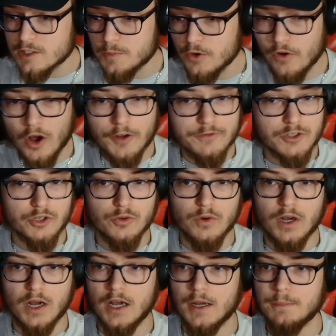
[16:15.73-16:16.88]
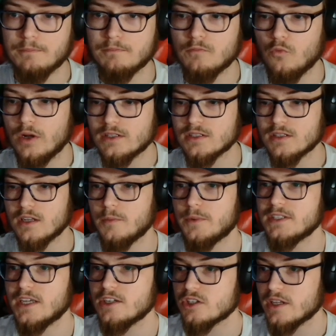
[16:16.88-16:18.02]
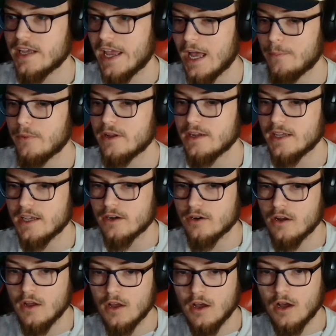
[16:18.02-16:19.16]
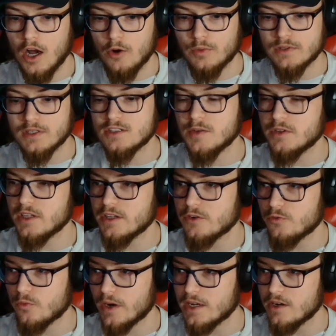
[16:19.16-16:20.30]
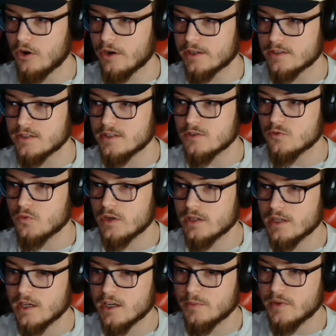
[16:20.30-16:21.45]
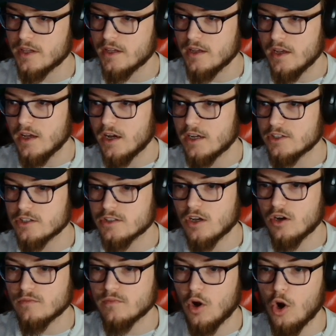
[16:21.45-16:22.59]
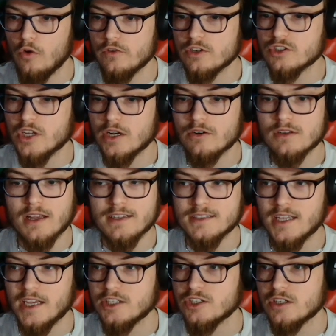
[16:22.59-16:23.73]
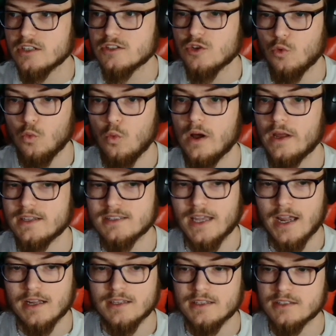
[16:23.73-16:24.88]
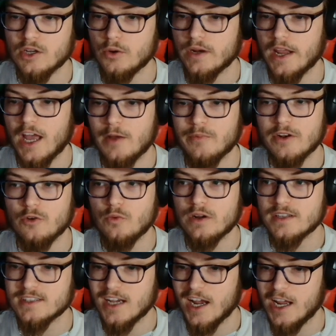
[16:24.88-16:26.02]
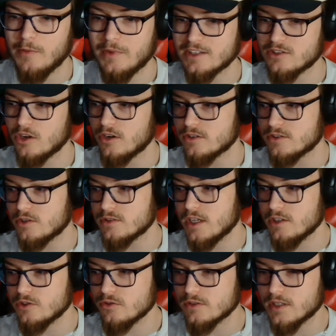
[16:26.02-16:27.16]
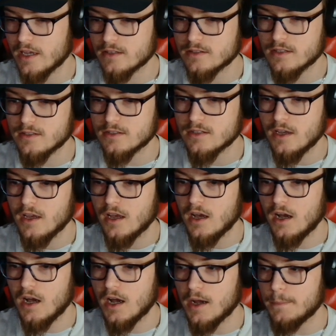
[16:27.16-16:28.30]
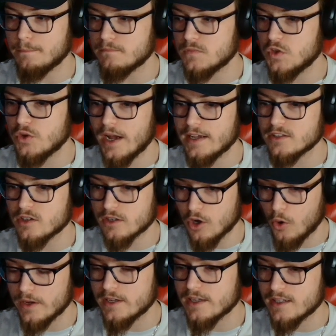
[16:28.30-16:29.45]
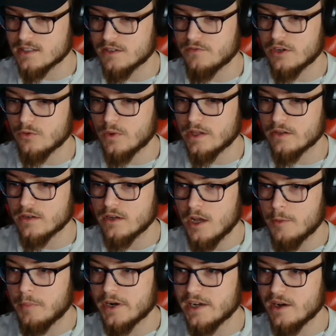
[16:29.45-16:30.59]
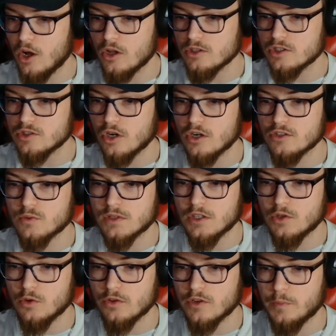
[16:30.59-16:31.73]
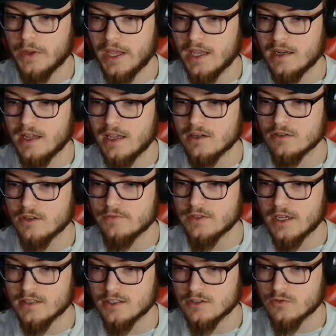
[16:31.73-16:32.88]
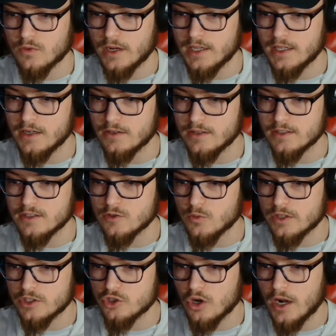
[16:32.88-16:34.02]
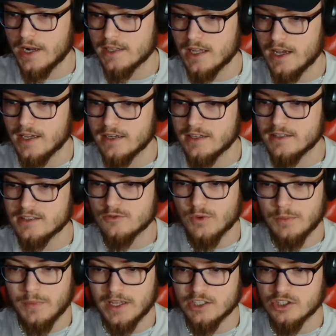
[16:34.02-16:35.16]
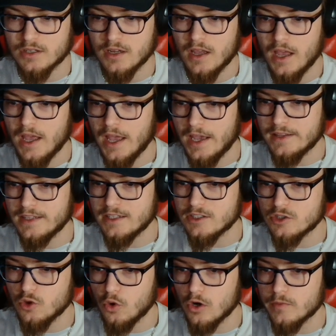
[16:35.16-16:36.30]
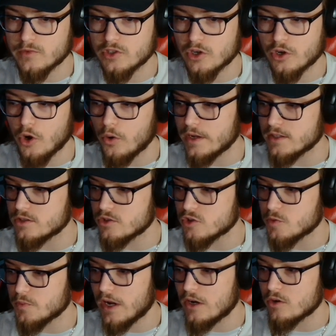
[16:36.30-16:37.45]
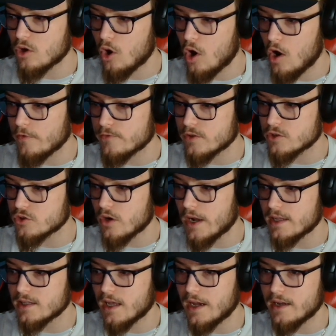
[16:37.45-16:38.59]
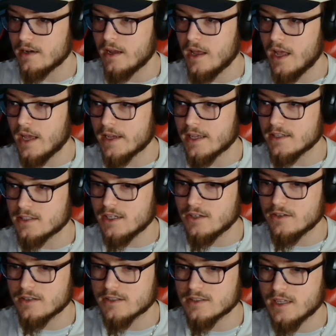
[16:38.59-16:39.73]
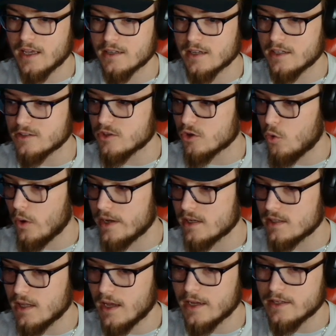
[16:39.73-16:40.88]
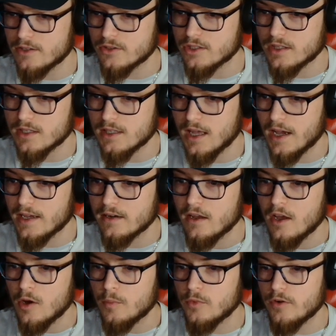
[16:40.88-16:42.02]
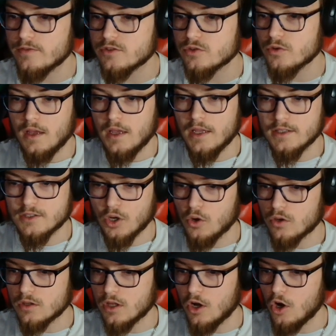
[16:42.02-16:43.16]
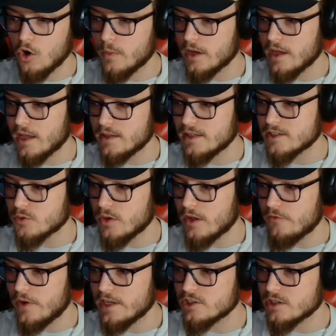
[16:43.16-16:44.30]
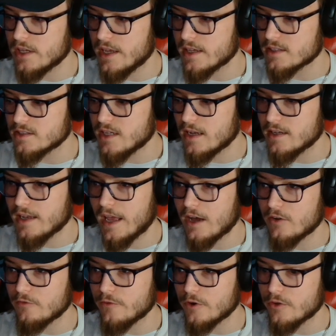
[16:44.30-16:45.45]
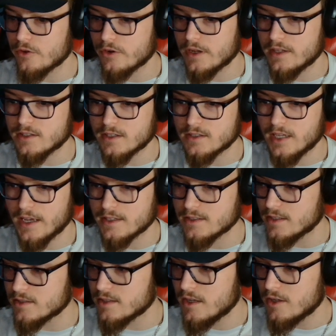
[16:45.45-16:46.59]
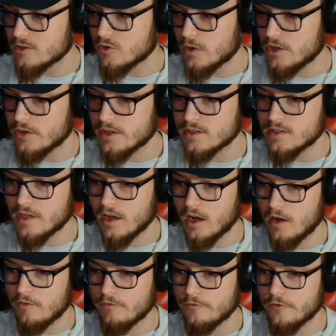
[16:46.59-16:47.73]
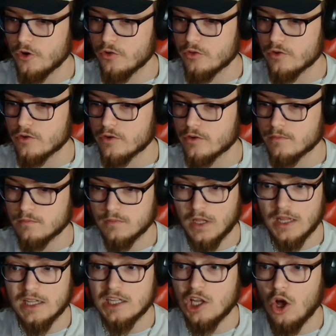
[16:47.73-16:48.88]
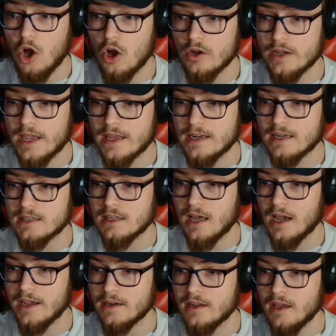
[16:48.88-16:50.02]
move off to what's going to potentially happen here with the simulated radar, because this is really going to be just an overgeneralization as to what exactly is going to happen and where the timings are. So Central Texas, you guys are going to get severe weather, but it all starts with the northern panhandle of Texas right here. This is where the dry line is, as we mentioned, and these storms are going to sprout off the dry line and continue to extend into quite a line. You see the line moves through into Oklahoma, and this will eventually extend down further into Texas to where you can see a further elongated line